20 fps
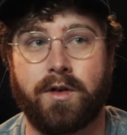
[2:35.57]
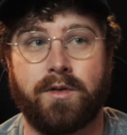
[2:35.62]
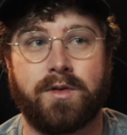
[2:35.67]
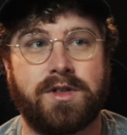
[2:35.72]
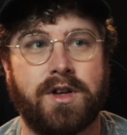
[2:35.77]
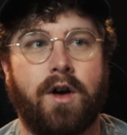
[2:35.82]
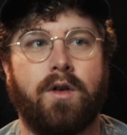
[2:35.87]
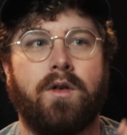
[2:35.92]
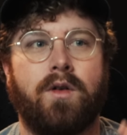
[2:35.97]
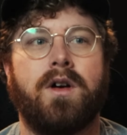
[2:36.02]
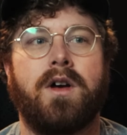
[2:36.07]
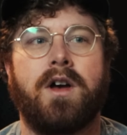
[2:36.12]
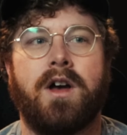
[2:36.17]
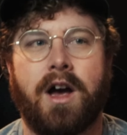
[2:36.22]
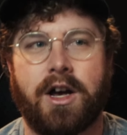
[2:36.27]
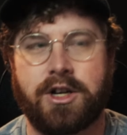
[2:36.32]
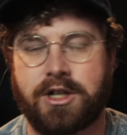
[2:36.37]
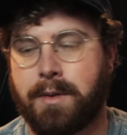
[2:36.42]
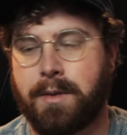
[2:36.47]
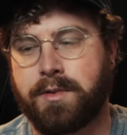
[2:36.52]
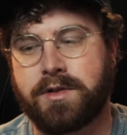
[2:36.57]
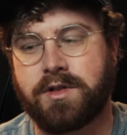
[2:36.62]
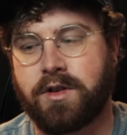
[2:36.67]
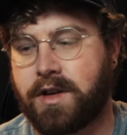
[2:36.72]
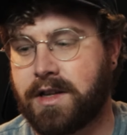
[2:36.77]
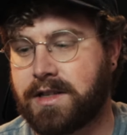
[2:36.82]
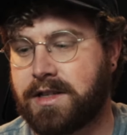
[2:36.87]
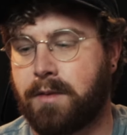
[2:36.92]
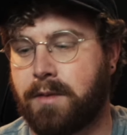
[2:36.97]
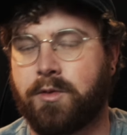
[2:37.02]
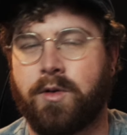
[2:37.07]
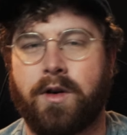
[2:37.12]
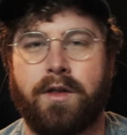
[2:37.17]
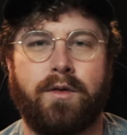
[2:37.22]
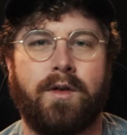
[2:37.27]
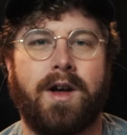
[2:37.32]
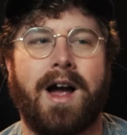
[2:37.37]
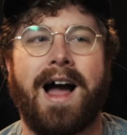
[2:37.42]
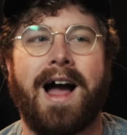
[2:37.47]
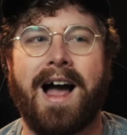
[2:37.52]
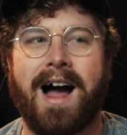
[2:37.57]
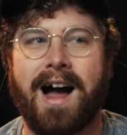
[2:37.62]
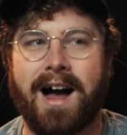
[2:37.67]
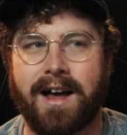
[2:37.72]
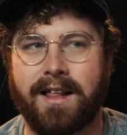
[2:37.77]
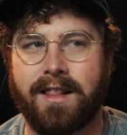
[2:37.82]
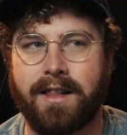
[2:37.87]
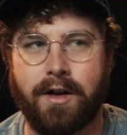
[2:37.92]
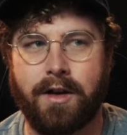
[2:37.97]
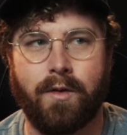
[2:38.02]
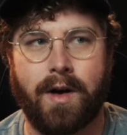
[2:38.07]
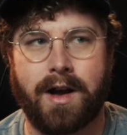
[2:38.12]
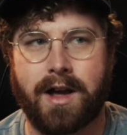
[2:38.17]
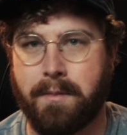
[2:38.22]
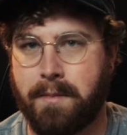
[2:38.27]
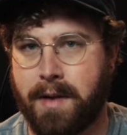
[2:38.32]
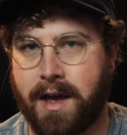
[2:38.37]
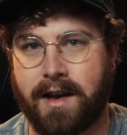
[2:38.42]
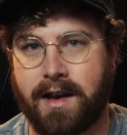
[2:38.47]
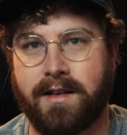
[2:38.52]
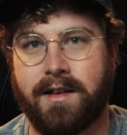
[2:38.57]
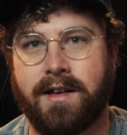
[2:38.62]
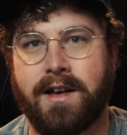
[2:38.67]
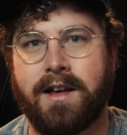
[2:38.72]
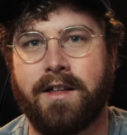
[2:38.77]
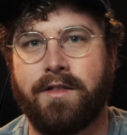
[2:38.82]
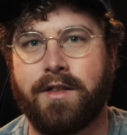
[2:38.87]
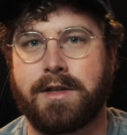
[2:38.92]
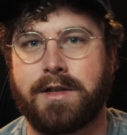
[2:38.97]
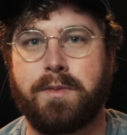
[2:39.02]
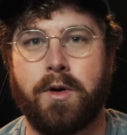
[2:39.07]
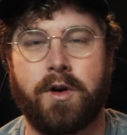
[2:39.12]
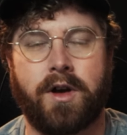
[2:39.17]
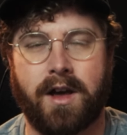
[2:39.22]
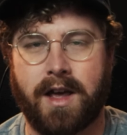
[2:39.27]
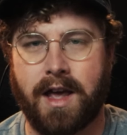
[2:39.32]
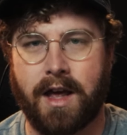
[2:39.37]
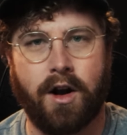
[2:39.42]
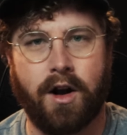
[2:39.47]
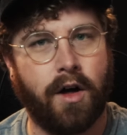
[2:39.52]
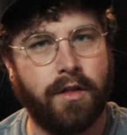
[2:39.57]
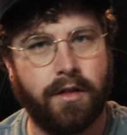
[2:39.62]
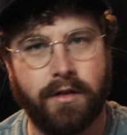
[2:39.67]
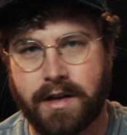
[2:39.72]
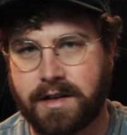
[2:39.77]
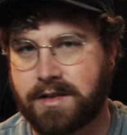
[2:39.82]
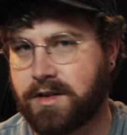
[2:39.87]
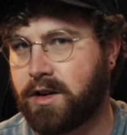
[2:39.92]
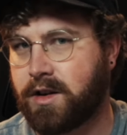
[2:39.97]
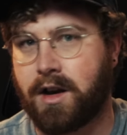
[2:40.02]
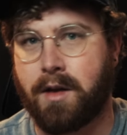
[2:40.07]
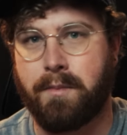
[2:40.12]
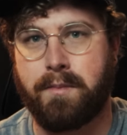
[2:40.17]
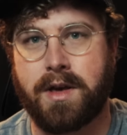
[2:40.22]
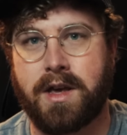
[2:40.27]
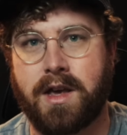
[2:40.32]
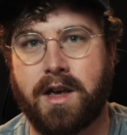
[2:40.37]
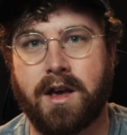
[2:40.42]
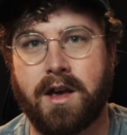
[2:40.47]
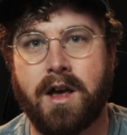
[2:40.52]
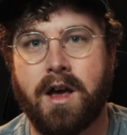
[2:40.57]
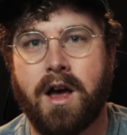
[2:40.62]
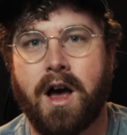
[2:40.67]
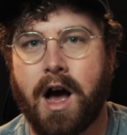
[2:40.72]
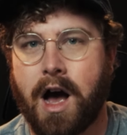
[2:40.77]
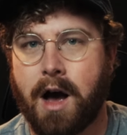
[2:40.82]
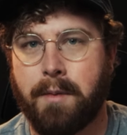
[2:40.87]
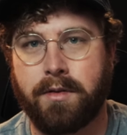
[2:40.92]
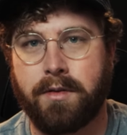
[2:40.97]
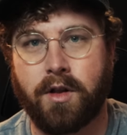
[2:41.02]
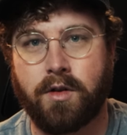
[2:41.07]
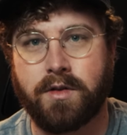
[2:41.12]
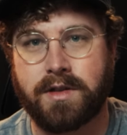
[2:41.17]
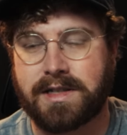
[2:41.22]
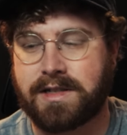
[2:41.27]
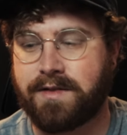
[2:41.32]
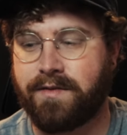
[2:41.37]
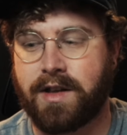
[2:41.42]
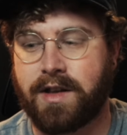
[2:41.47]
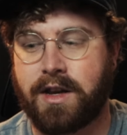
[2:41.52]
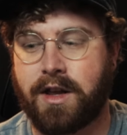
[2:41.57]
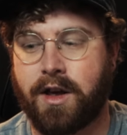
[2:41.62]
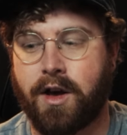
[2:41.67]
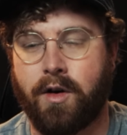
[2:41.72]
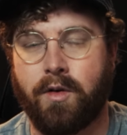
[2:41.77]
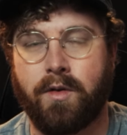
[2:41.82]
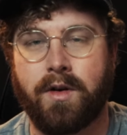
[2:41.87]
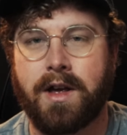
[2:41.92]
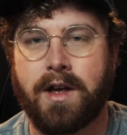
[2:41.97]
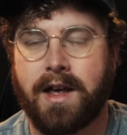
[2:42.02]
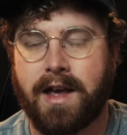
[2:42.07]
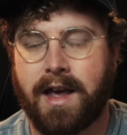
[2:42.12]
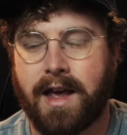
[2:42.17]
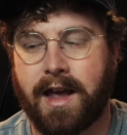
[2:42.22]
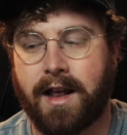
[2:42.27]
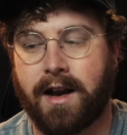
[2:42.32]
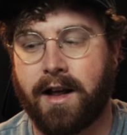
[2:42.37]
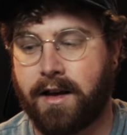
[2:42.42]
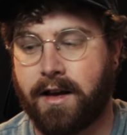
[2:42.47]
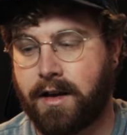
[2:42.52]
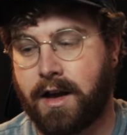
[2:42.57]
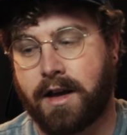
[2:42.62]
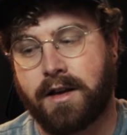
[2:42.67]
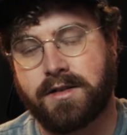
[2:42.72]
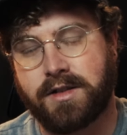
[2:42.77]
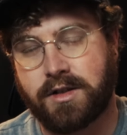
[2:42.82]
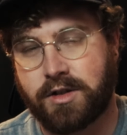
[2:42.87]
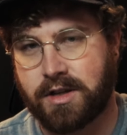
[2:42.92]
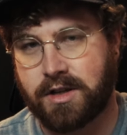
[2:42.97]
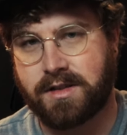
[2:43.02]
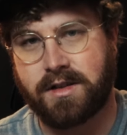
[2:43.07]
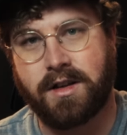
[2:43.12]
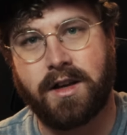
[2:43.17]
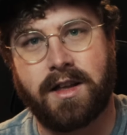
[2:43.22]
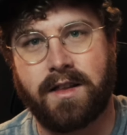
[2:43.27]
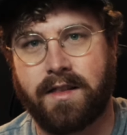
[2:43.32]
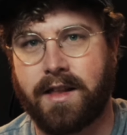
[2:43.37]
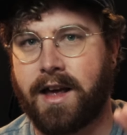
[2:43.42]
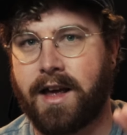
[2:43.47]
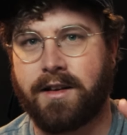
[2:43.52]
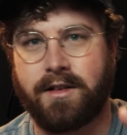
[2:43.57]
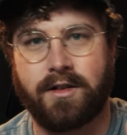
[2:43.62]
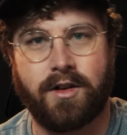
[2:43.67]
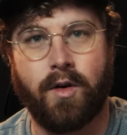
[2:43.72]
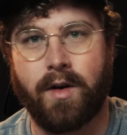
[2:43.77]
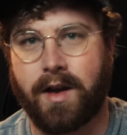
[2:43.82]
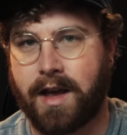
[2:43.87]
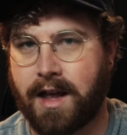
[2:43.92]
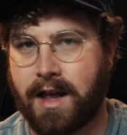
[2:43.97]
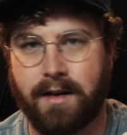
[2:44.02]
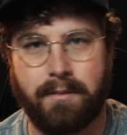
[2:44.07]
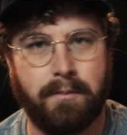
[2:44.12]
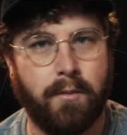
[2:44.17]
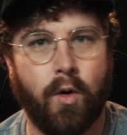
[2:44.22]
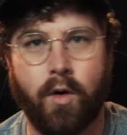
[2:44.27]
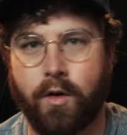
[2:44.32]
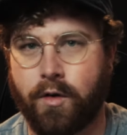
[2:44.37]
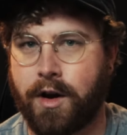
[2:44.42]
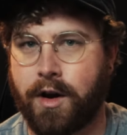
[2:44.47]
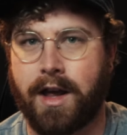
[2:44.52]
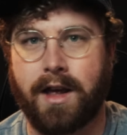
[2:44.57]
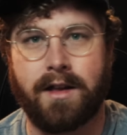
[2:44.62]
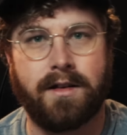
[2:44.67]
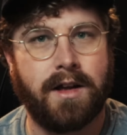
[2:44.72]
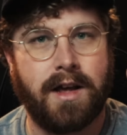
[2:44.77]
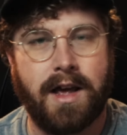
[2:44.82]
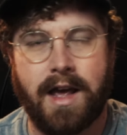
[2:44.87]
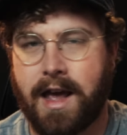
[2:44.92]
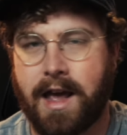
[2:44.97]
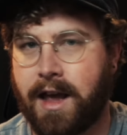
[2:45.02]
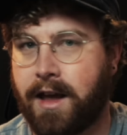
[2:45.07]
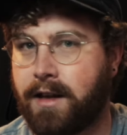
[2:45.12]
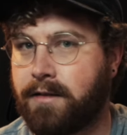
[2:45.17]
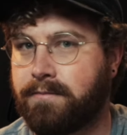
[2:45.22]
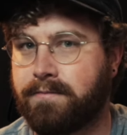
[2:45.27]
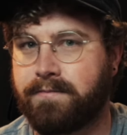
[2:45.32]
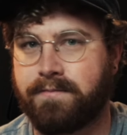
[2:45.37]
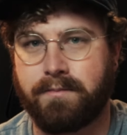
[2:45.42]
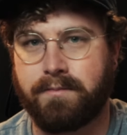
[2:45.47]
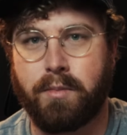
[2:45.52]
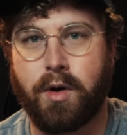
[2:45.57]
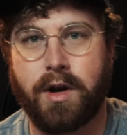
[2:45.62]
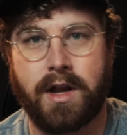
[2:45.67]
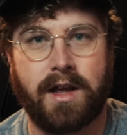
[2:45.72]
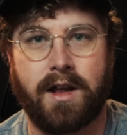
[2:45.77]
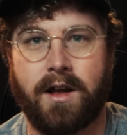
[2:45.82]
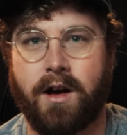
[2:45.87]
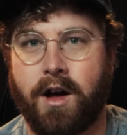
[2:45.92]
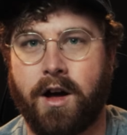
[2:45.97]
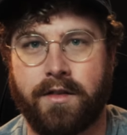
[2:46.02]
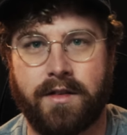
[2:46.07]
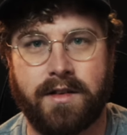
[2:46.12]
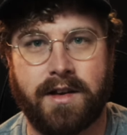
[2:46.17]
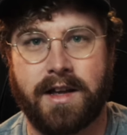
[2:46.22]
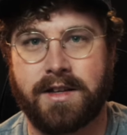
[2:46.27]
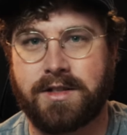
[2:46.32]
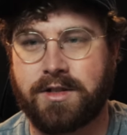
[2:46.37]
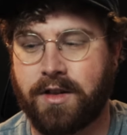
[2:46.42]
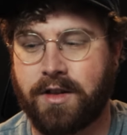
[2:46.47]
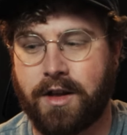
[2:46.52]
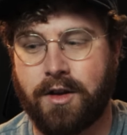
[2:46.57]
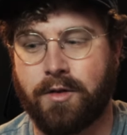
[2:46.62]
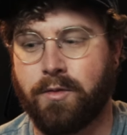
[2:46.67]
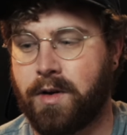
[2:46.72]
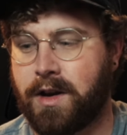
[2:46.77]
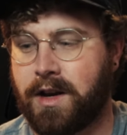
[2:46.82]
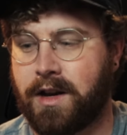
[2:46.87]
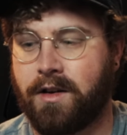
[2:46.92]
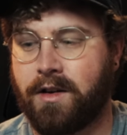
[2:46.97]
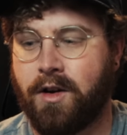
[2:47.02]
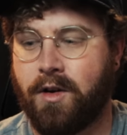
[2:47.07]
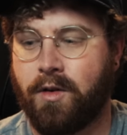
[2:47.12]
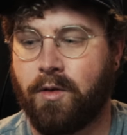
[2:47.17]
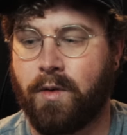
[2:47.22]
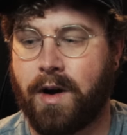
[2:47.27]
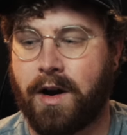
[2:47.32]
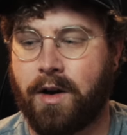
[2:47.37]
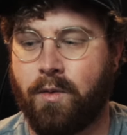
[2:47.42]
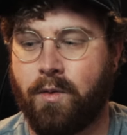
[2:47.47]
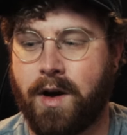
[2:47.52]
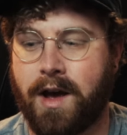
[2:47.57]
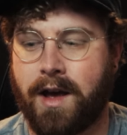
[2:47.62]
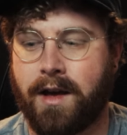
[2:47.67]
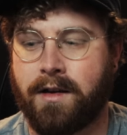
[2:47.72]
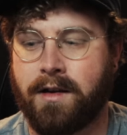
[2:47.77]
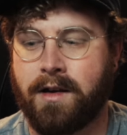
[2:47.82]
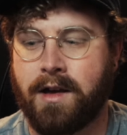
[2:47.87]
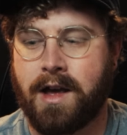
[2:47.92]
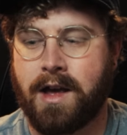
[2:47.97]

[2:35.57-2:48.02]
So A Shepherd's Look at Psalm 23. I highly recommend this book. Again, all the links are going to be below this video, and I suggest clicking that and going ahead and ordering it and putting it on the desk so that you read it right away.